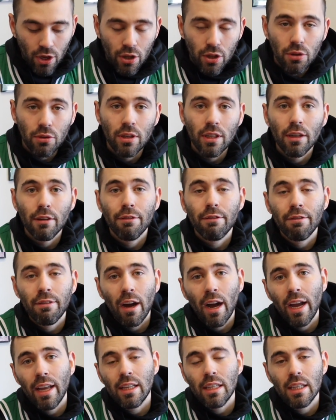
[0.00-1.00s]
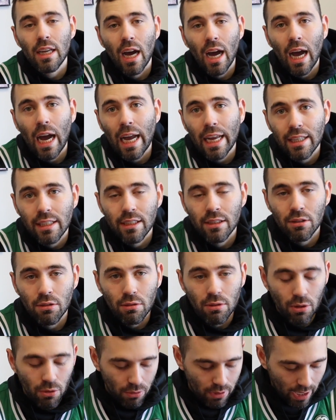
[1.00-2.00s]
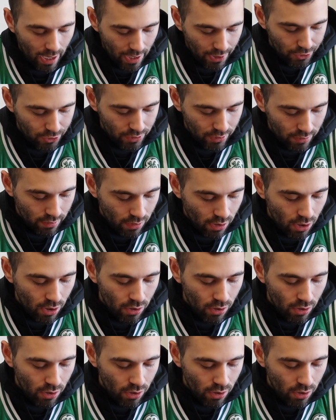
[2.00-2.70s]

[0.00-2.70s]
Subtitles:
You need to find an ideal location.